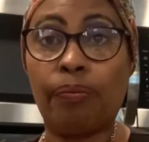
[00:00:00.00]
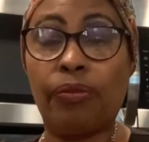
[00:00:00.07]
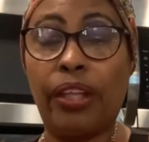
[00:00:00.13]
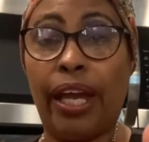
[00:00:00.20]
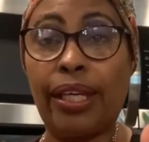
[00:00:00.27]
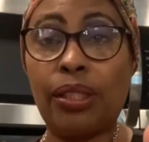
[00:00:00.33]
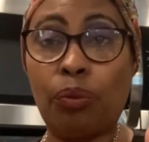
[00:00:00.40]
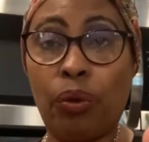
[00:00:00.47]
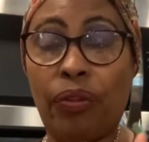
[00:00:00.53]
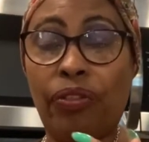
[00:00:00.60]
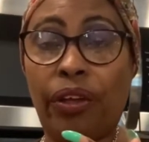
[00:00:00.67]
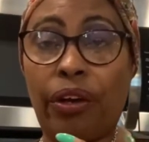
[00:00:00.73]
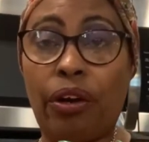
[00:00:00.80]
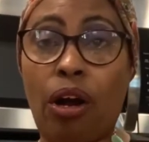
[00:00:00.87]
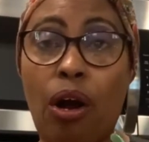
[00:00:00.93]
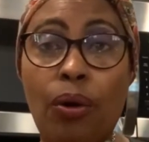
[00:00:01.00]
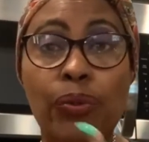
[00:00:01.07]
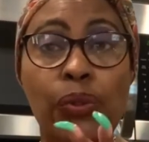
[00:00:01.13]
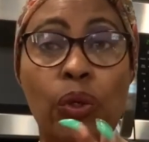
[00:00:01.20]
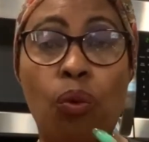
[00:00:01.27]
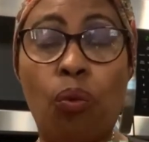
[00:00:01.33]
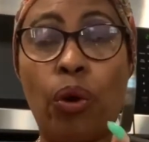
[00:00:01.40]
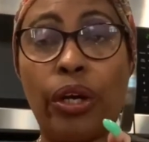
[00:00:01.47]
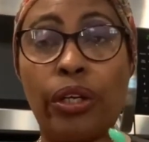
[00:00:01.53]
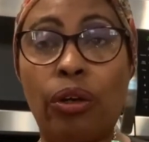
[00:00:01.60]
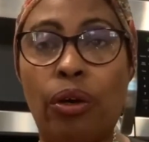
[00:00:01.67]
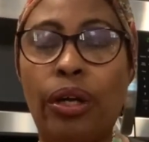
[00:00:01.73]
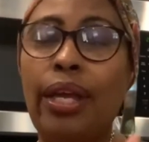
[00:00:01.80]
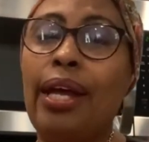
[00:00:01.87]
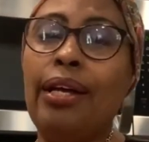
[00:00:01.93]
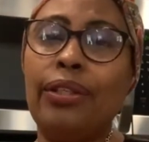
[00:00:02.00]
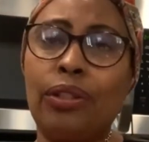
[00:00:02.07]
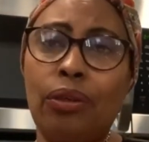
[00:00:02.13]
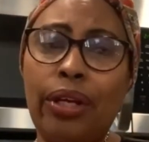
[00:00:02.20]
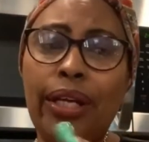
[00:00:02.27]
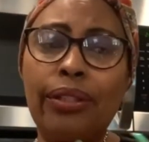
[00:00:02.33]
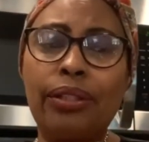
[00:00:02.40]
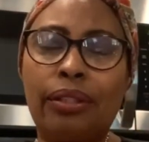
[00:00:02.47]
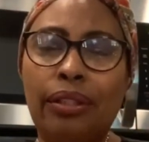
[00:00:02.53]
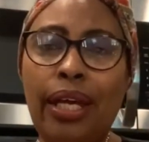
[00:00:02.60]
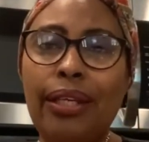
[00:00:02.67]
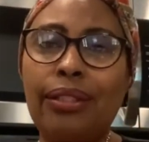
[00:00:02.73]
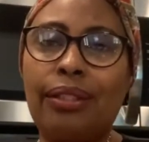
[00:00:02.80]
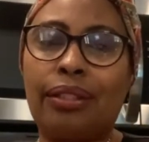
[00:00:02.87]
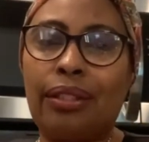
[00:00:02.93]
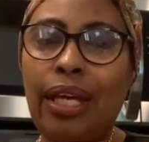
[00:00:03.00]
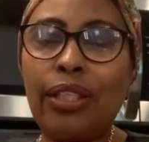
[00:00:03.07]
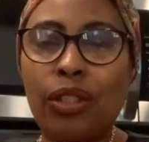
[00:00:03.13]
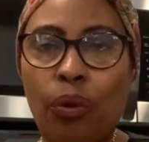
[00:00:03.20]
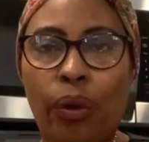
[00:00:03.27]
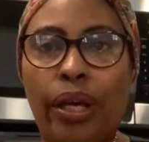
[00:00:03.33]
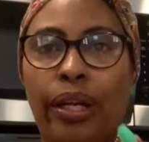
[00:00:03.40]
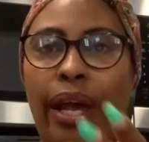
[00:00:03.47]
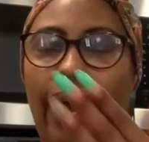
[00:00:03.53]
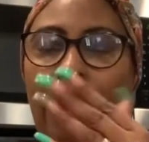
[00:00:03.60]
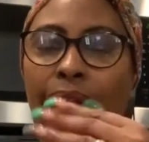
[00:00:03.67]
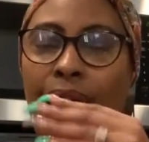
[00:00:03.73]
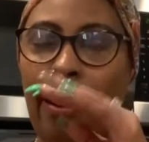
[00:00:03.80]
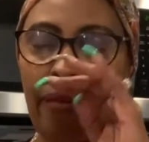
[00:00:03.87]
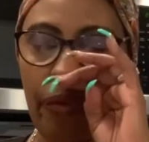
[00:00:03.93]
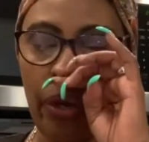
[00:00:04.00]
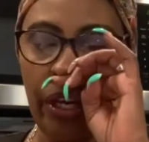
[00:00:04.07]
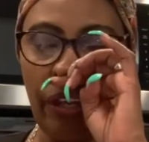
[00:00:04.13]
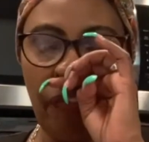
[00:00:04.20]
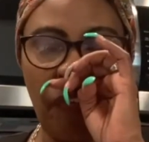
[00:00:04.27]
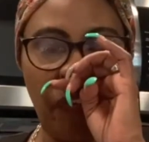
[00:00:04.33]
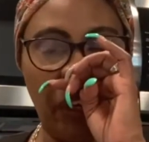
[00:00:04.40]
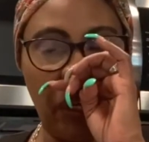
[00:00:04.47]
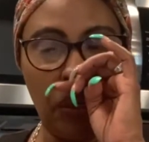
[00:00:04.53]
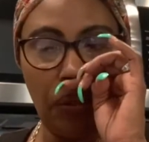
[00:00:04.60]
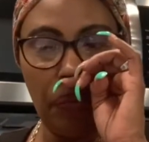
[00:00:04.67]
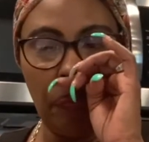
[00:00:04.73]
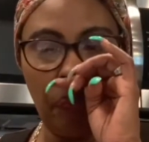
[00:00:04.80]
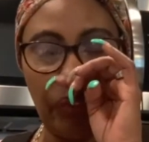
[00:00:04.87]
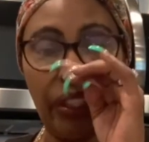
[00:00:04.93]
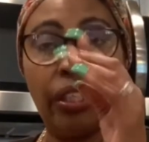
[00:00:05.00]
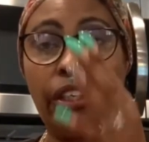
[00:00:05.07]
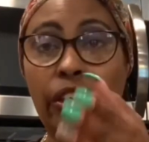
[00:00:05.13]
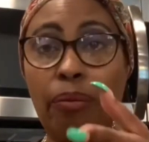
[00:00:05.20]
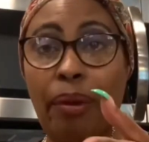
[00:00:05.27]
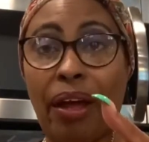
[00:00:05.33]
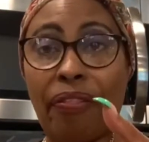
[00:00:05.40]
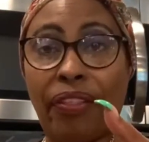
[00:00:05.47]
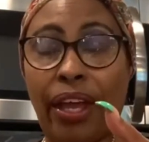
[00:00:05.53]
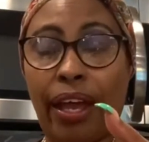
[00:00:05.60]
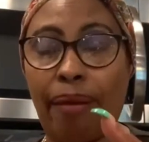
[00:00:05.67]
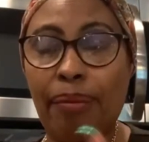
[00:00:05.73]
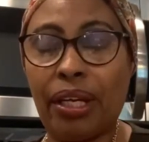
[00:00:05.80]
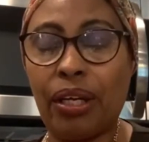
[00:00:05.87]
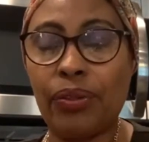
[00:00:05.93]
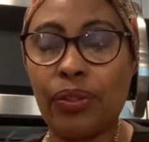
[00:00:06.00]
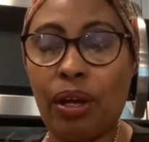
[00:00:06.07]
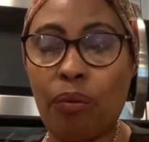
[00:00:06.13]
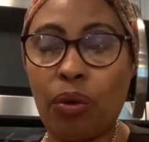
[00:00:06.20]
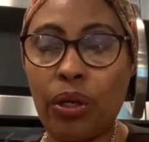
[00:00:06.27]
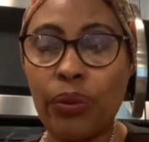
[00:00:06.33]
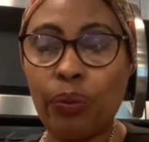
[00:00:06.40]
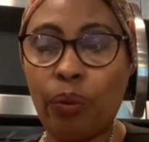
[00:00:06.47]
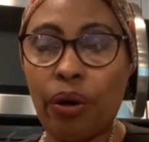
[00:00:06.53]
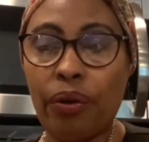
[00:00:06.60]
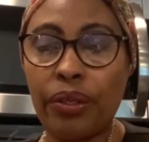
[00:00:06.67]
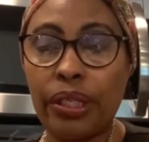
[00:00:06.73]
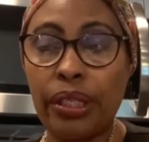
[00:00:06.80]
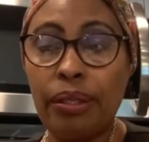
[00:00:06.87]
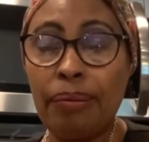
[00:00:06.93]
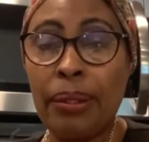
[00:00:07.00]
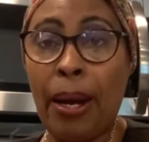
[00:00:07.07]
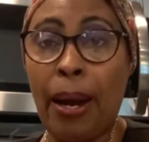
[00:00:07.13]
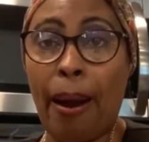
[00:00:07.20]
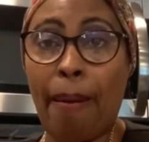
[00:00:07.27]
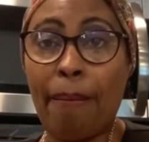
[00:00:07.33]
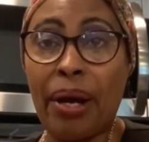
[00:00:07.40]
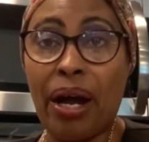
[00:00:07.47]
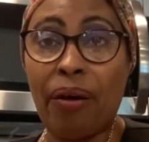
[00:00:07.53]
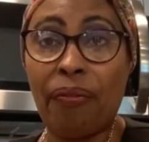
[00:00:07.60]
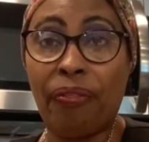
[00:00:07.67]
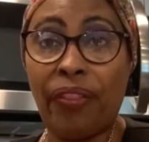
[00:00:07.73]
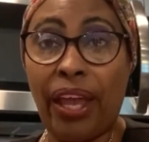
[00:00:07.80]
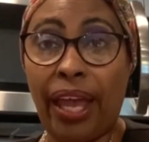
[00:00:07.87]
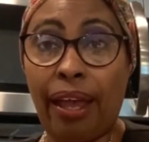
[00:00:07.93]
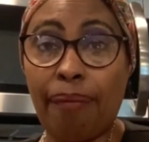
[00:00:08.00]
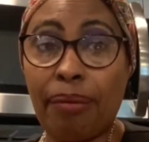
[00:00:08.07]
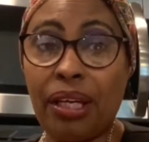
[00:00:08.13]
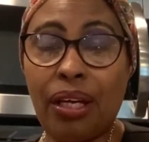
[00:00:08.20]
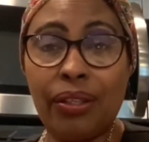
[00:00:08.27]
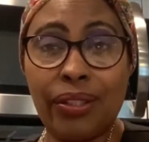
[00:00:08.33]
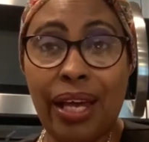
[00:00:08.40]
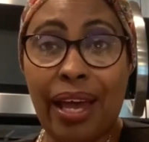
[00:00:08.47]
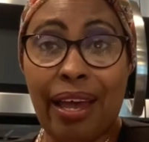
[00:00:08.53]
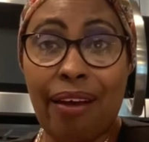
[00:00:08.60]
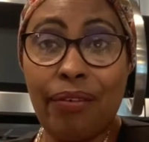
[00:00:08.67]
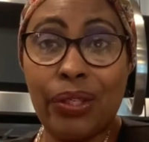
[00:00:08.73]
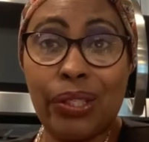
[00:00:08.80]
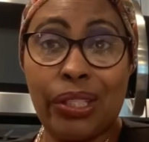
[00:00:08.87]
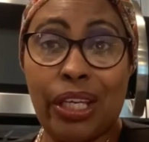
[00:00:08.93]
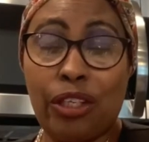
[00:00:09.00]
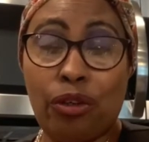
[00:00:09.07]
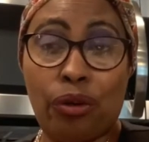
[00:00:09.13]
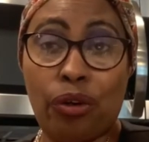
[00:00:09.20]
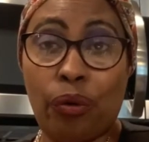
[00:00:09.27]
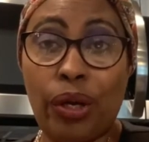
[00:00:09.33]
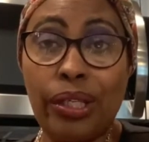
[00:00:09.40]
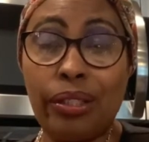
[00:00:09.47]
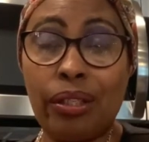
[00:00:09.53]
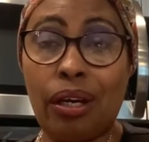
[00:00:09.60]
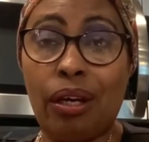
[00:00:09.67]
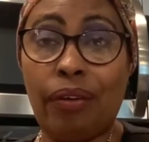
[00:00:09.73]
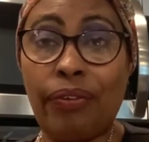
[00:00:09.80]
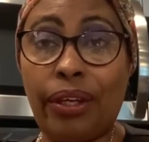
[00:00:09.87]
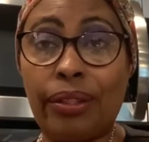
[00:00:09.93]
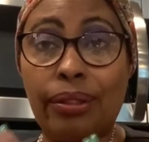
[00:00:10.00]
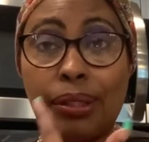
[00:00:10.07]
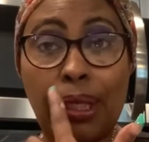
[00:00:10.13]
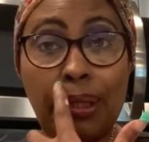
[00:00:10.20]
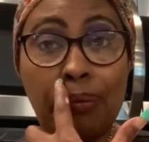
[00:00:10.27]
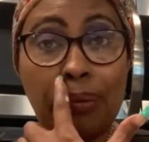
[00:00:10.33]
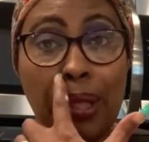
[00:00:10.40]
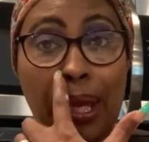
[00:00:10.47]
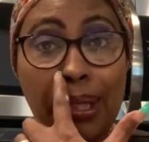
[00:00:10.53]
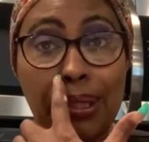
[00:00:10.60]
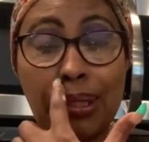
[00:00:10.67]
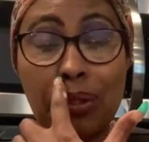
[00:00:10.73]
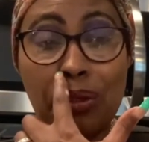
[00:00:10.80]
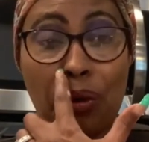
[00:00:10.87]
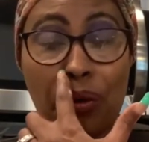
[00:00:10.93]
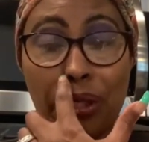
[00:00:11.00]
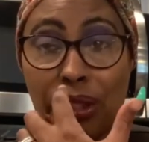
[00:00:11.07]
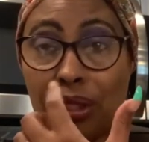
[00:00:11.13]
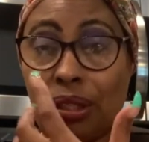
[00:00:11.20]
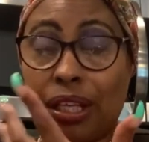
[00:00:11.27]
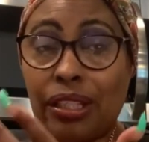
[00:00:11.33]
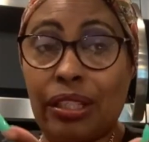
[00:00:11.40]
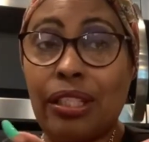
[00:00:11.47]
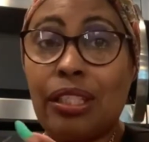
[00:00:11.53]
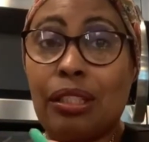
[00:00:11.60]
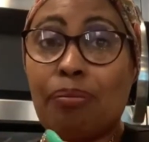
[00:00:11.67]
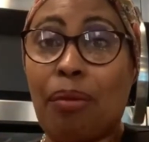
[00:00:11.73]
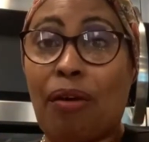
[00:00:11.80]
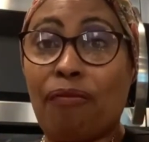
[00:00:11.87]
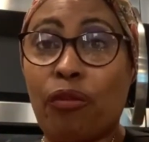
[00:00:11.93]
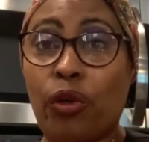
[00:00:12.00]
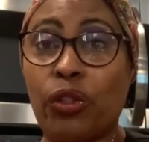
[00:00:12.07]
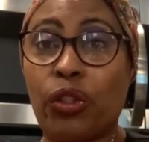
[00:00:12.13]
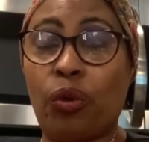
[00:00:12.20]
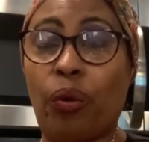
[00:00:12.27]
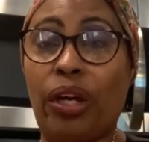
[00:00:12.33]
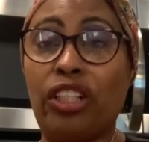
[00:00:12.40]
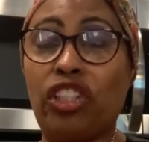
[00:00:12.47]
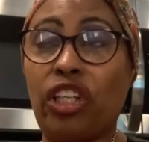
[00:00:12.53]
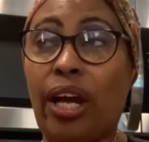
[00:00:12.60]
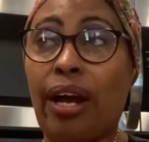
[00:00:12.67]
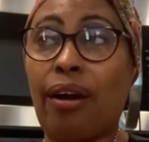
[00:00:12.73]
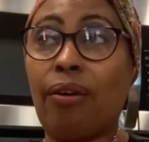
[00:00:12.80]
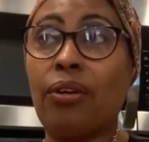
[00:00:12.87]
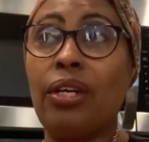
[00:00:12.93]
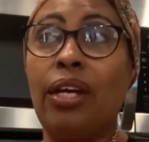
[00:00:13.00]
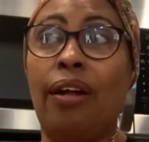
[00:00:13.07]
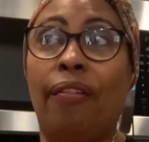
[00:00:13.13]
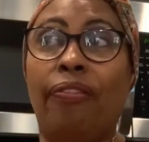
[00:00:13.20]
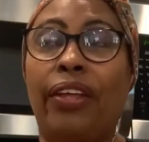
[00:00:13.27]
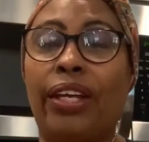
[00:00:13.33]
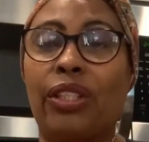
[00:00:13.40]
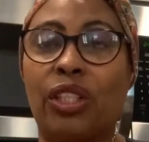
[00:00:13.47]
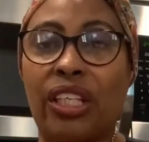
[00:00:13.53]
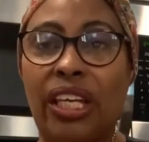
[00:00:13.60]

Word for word: That's what they're also working on. So that's that's that's great. I, I really feel good about that because I was worried about that because I have a senior grandson that's that's, that's you know he's that this is my first grandchild that's